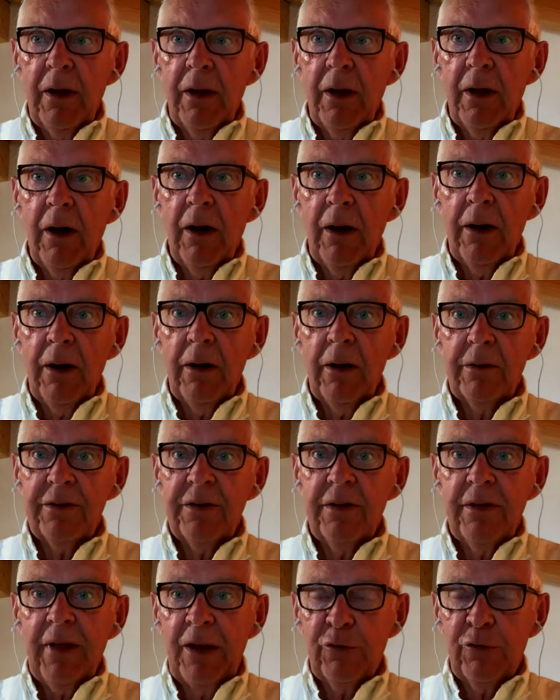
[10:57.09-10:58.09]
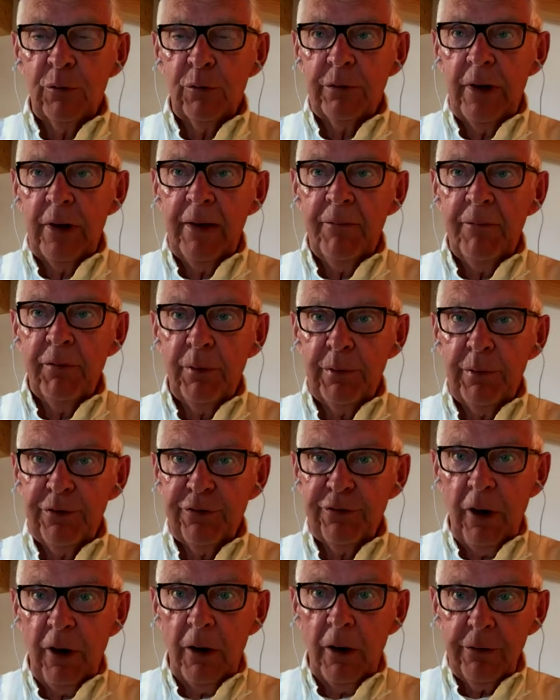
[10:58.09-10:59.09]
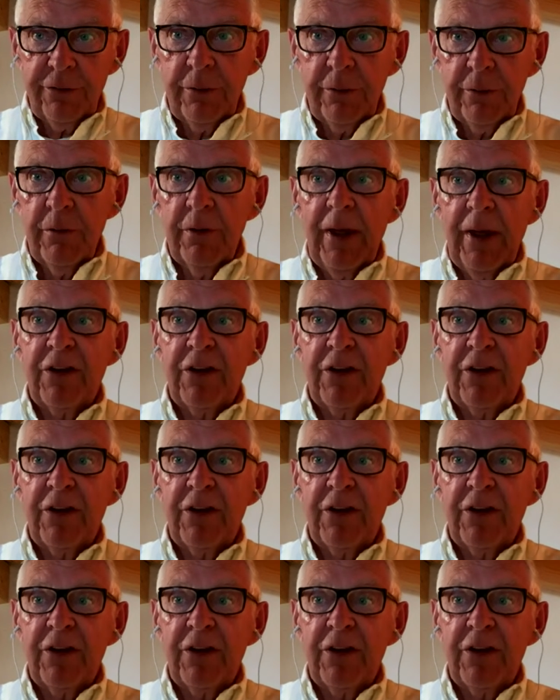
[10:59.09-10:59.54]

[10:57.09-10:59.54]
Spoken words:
that you deliver results,